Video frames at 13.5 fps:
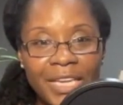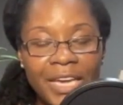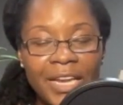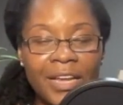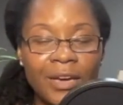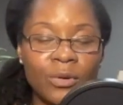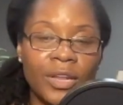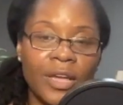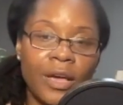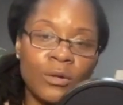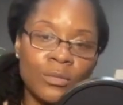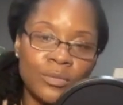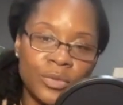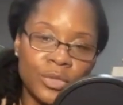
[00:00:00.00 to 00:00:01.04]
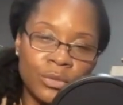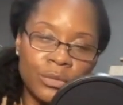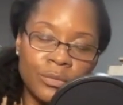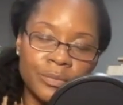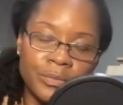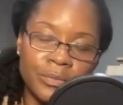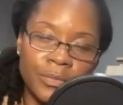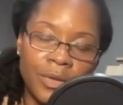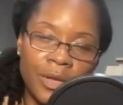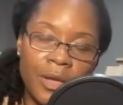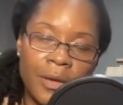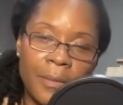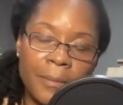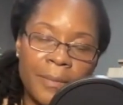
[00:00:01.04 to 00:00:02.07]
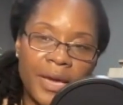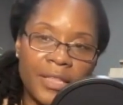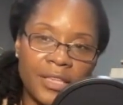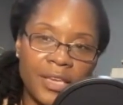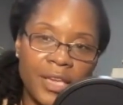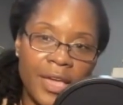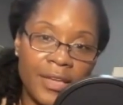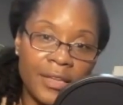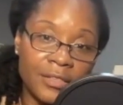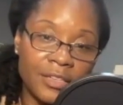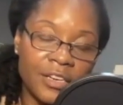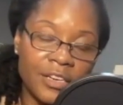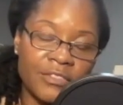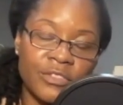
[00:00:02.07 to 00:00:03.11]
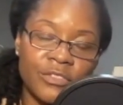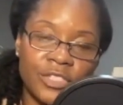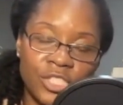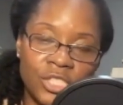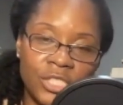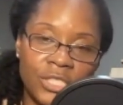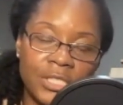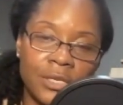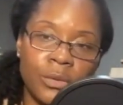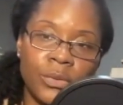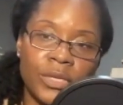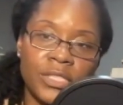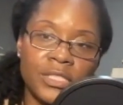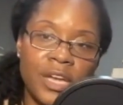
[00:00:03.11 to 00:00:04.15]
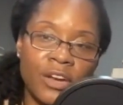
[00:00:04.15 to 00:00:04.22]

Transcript: And I want to help you by the end of the vision sequence.